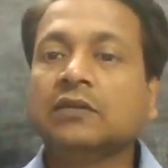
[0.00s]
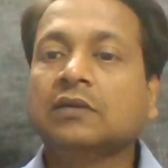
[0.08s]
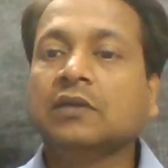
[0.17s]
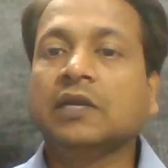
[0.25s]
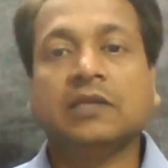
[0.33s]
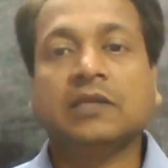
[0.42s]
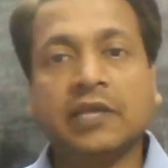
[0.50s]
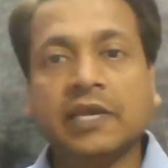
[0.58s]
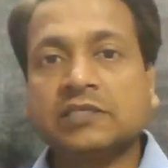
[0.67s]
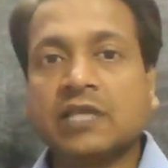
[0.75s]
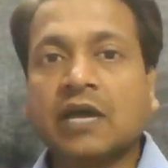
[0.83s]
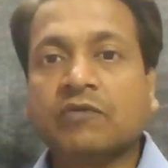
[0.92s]
in
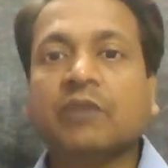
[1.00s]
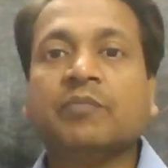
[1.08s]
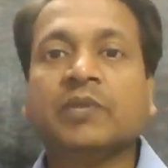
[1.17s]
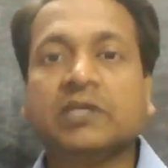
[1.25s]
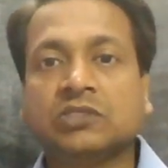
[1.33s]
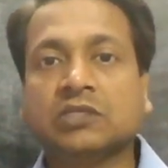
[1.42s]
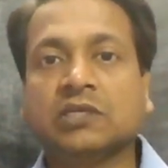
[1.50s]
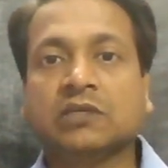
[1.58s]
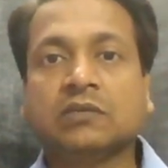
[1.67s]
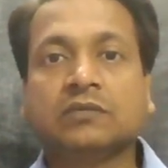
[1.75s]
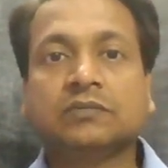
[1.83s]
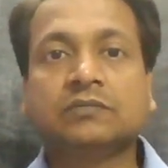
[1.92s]
case of a
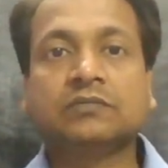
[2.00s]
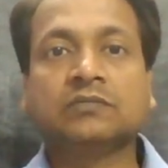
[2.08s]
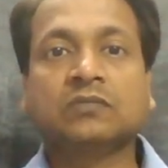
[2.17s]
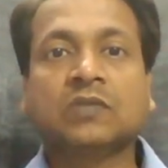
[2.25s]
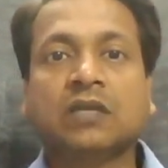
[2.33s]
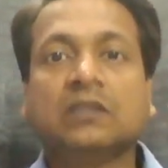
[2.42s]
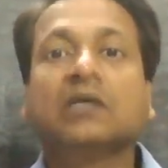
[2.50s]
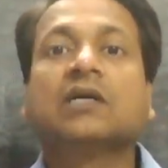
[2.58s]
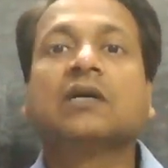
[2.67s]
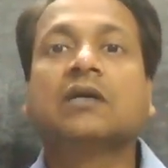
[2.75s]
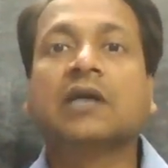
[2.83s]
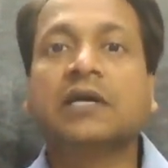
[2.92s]
mixture,
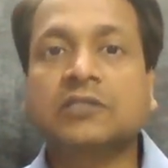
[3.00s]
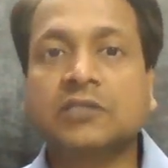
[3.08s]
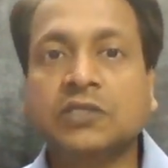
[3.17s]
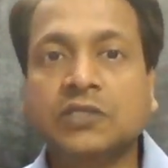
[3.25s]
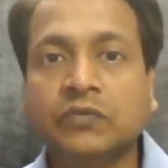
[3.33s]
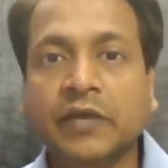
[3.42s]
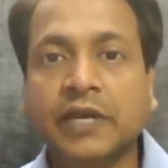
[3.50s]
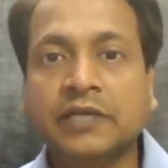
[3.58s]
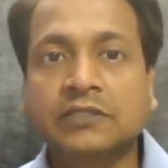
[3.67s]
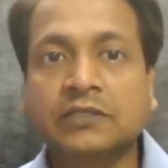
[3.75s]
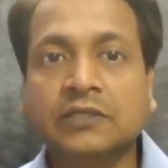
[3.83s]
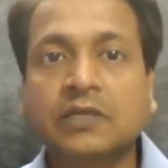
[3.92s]
the
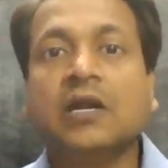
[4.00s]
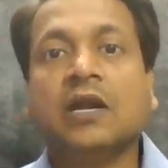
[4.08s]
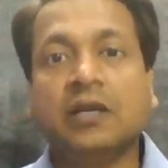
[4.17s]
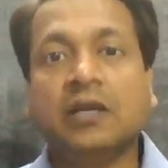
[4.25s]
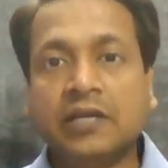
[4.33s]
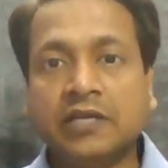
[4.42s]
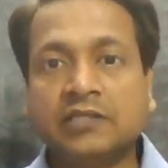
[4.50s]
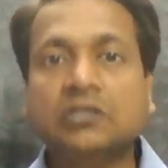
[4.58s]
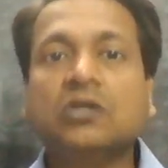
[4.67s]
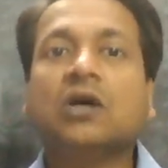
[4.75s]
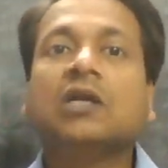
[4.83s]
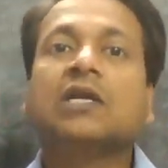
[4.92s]
constituents does
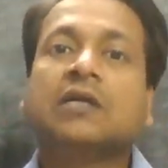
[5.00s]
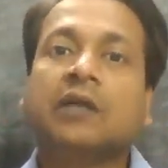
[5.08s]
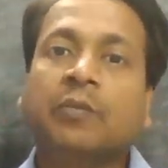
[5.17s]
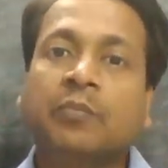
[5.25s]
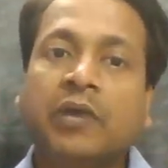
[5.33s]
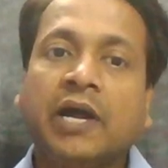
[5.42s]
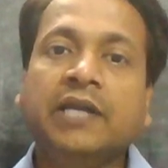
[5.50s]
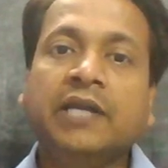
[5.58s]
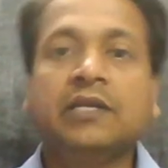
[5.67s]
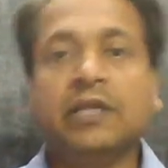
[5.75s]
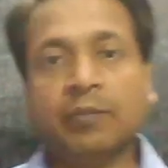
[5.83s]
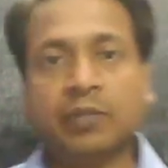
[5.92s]
not
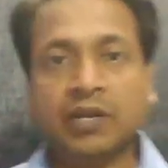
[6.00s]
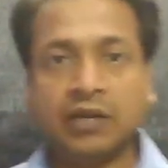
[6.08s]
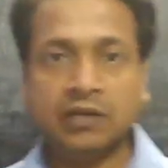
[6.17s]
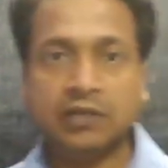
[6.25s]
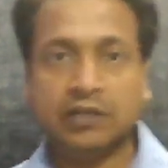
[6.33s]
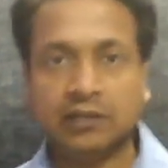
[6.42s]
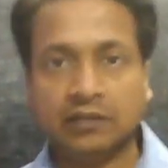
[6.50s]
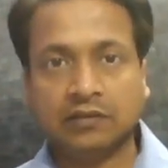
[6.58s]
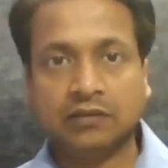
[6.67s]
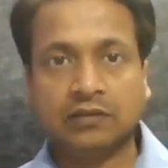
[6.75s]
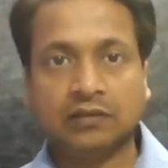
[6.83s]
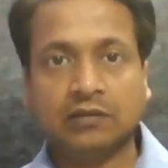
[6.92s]
combine chemically.
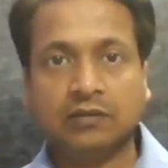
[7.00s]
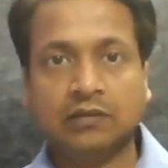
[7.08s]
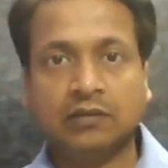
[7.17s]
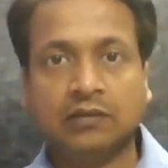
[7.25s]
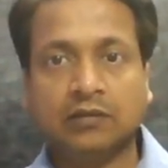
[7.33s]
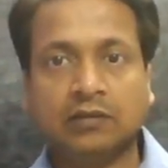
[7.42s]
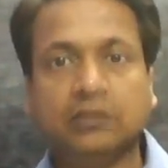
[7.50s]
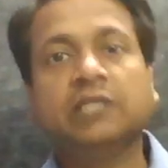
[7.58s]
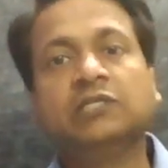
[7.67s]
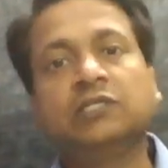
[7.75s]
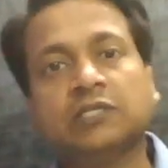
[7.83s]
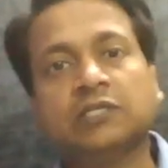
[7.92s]

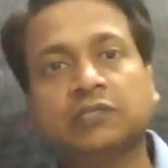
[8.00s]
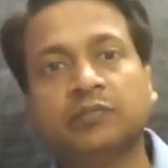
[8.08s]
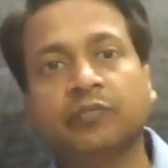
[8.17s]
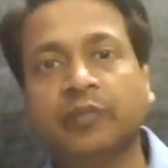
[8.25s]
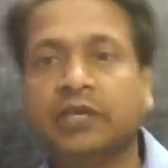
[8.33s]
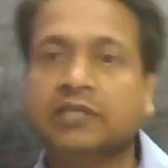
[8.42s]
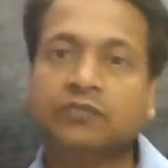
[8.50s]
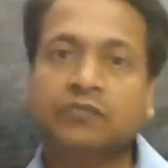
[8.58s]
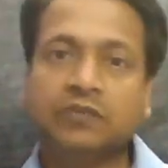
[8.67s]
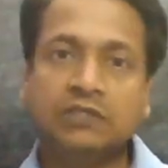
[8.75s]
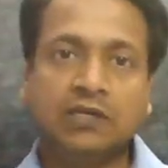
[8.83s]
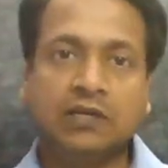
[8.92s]
They just mix
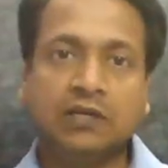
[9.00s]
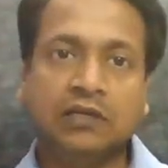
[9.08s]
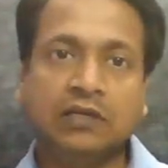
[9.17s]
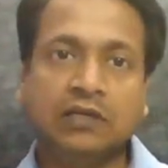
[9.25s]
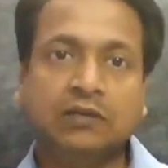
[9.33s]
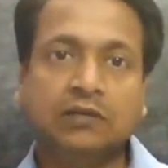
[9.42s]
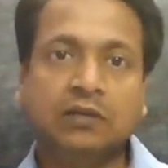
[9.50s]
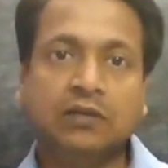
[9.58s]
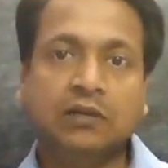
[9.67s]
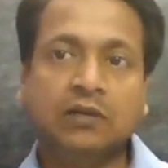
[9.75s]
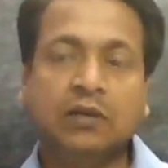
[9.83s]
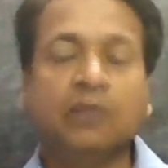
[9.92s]
physically.
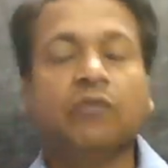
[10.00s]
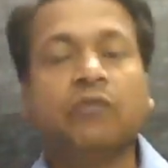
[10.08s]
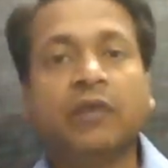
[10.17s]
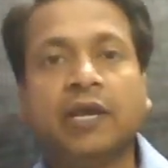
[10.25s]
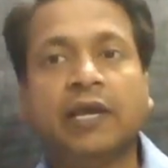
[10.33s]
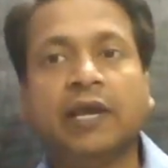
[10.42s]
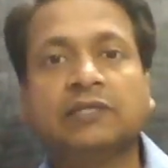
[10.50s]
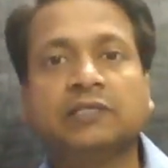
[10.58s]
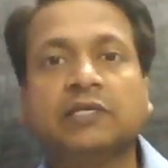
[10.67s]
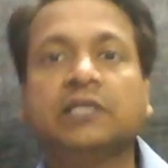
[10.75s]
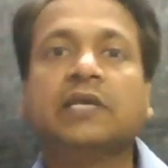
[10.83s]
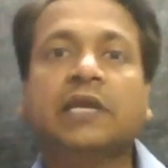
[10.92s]
Whereas
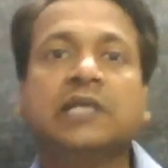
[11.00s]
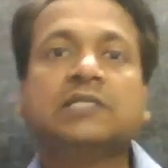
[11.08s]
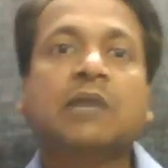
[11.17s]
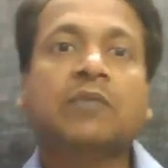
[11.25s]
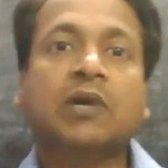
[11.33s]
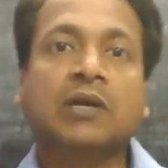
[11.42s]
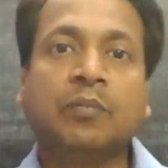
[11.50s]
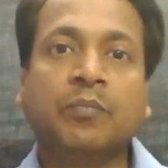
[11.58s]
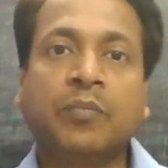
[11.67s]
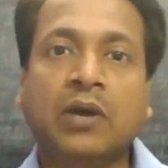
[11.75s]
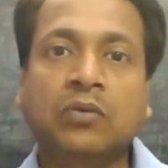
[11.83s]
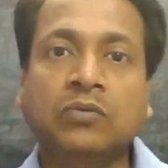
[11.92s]
in case of a
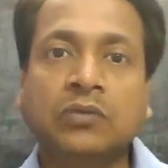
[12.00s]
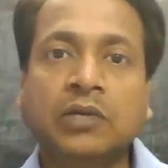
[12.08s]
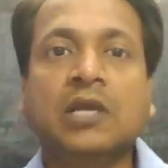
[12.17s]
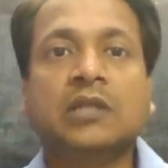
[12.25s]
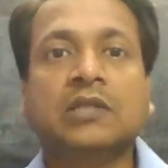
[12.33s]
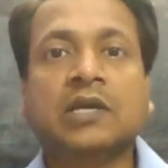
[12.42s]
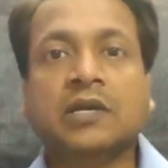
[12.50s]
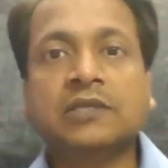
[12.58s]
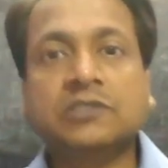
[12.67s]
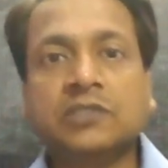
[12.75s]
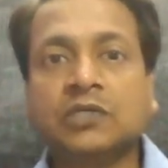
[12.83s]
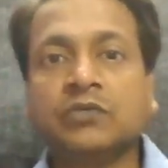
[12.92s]
compound, the
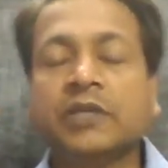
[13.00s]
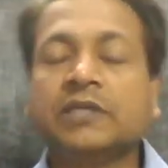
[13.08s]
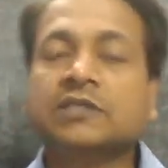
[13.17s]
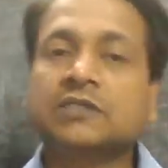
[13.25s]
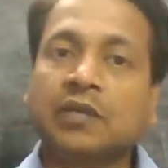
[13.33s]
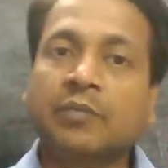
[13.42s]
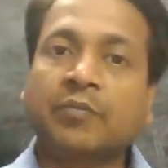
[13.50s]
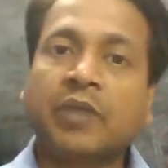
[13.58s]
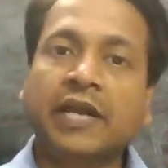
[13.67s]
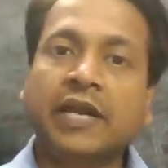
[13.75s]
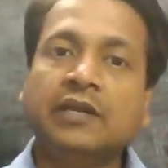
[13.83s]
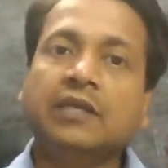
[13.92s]
constituents
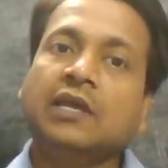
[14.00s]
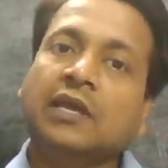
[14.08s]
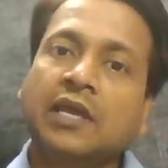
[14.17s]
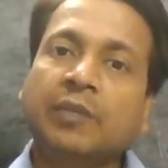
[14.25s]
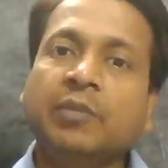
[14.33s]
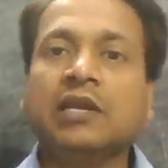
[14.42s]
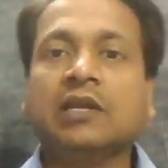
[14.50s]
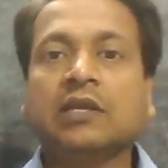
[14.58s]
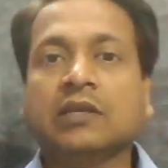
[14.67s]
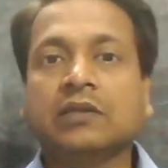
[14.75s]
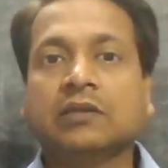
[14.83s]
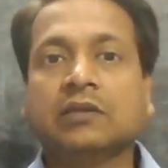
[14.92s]
combine chemically